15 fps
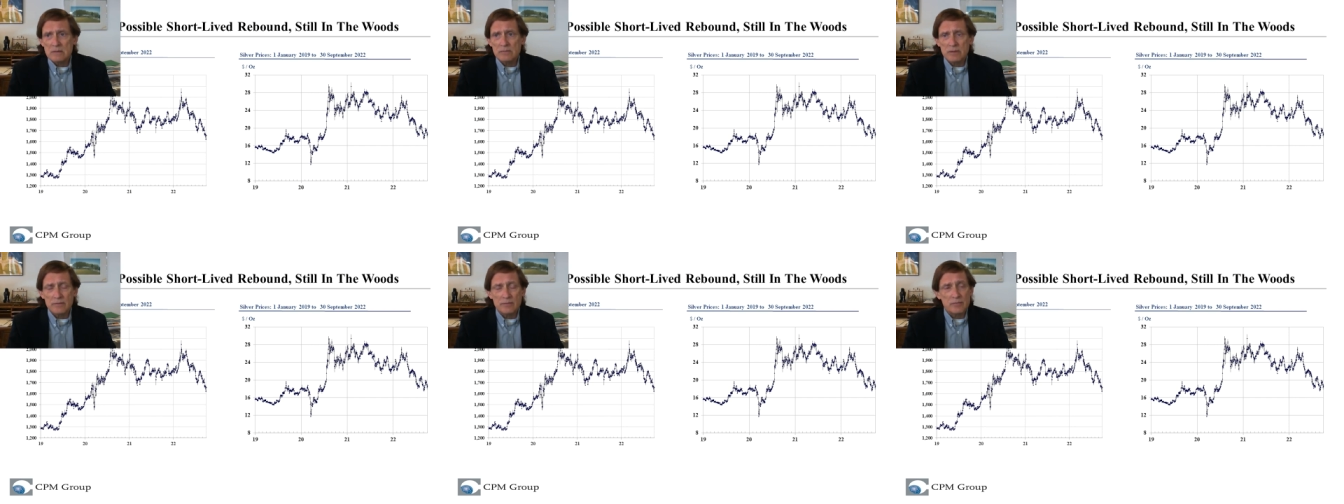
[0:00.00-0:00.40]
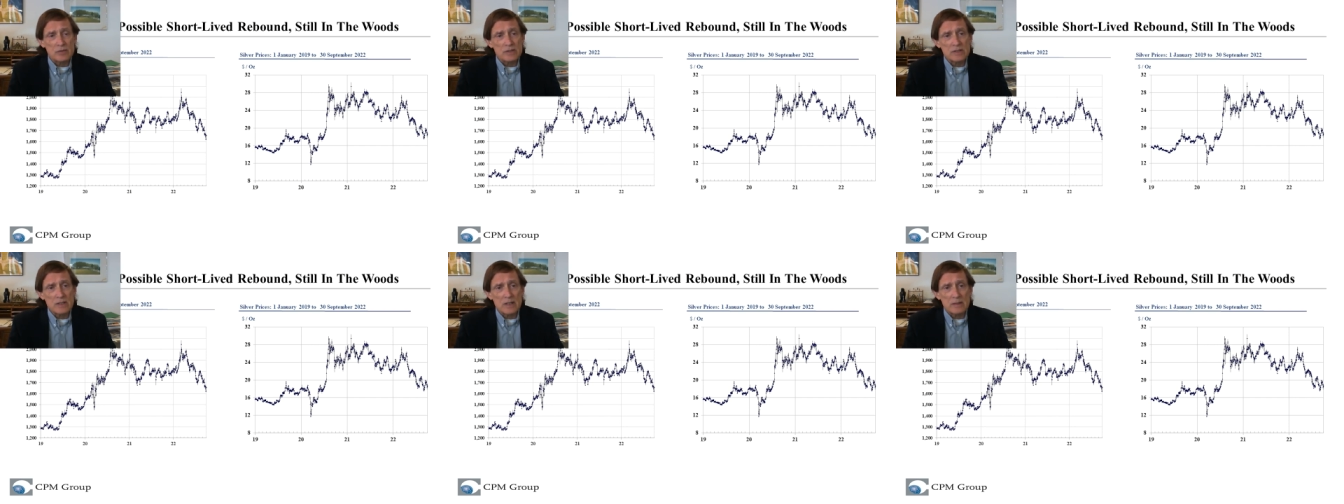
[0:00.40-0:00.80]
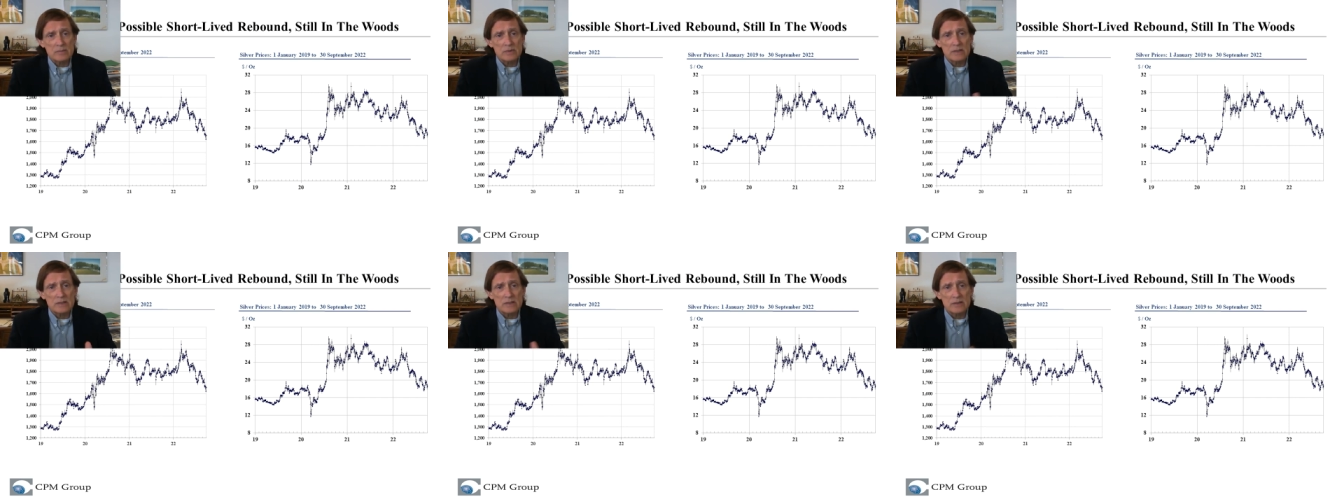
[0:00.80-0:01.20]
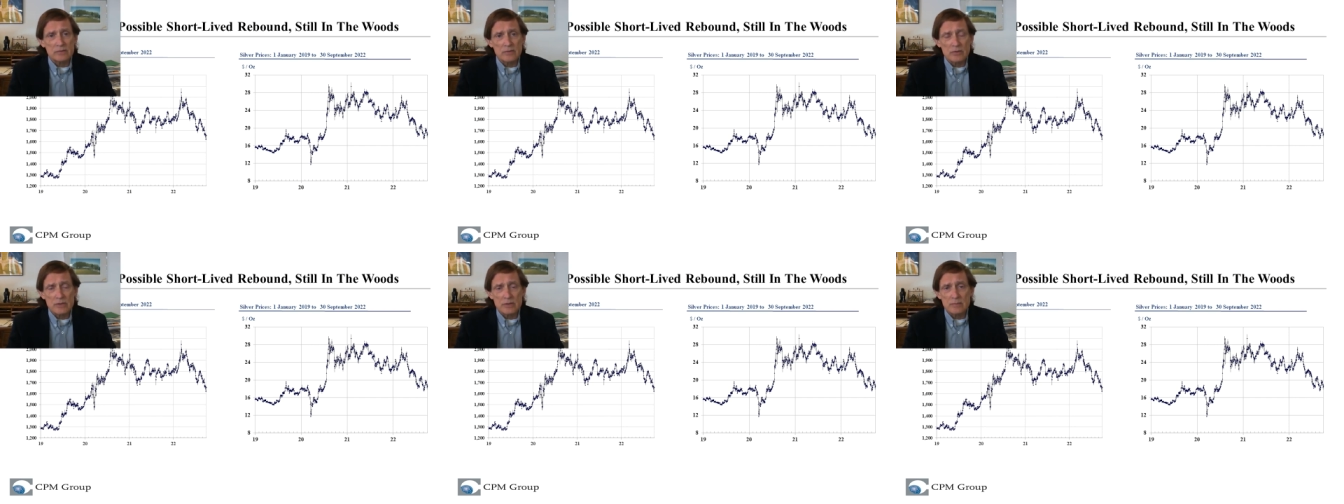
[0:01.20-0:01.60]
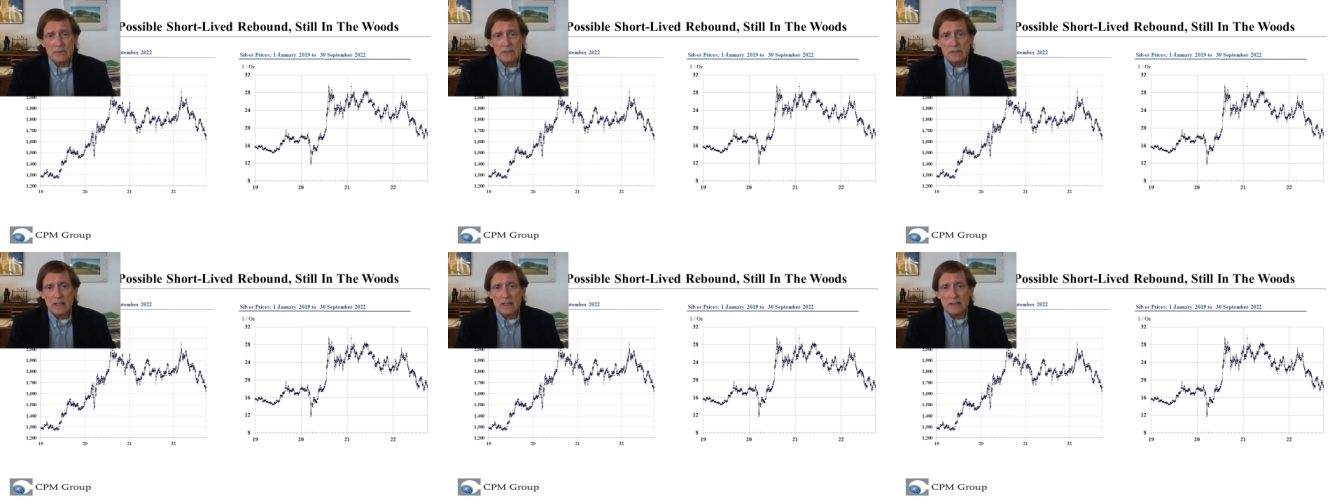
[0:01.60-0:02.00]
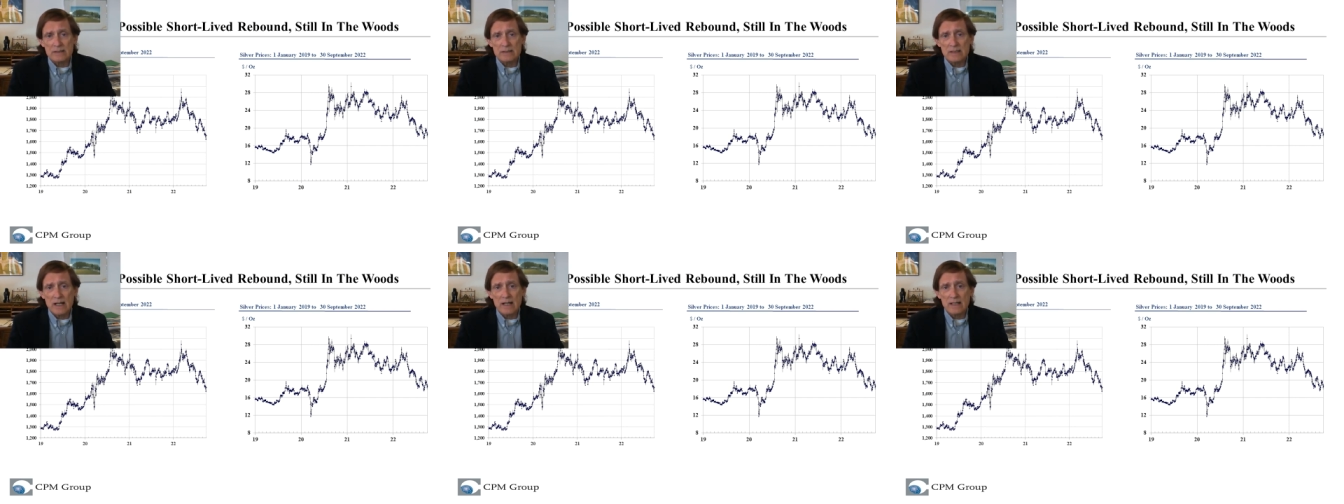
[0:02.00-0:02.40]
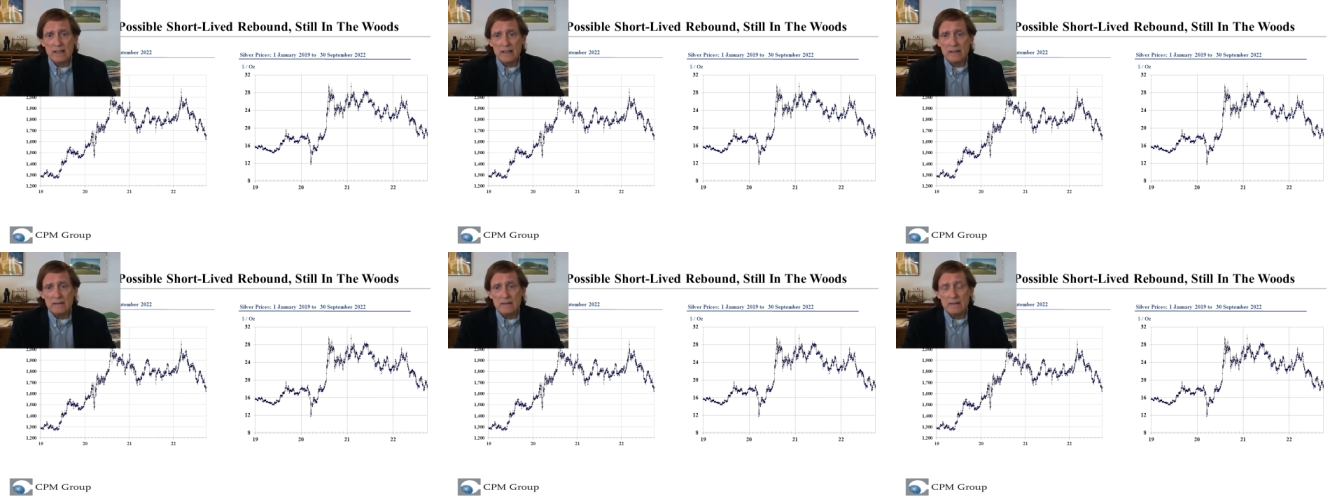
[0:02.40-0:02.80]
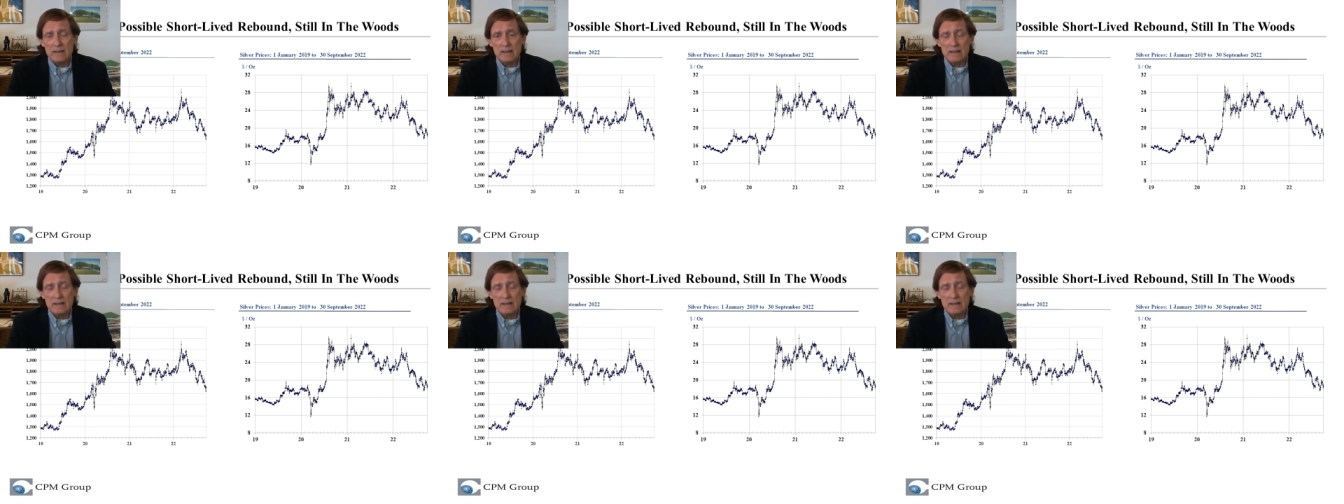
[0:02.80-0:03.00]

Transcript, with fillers: for the first time since Hiroshima and Nagasaki in,